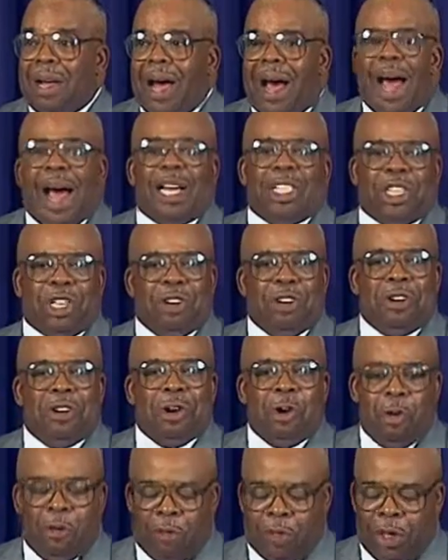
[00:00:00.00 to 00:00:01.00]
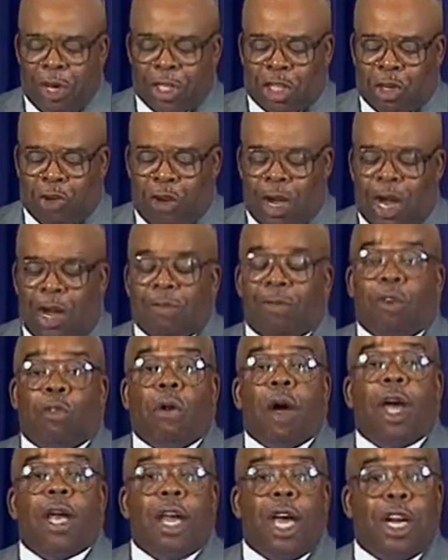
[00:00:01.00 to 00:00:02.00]
I certainly hope that you have the
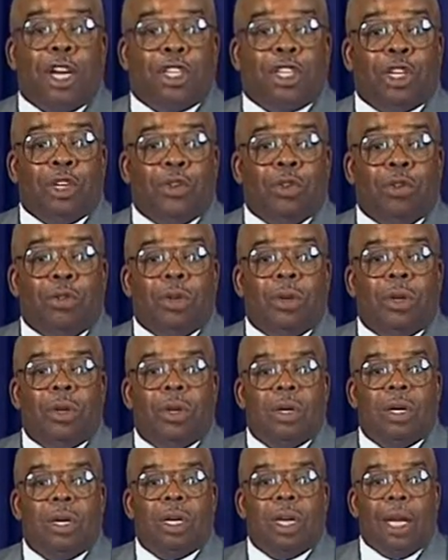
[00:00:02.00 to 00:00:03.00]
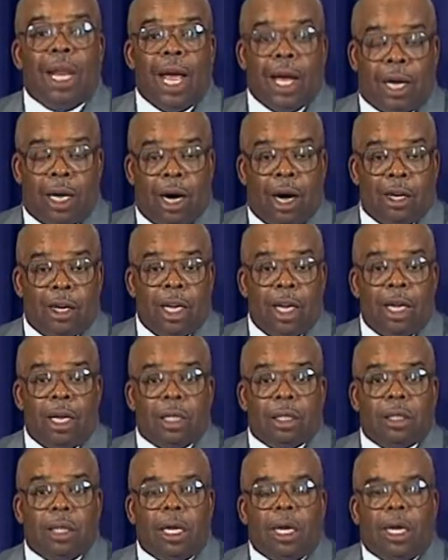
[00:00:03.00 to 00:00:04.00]
right attitude like Cornelius.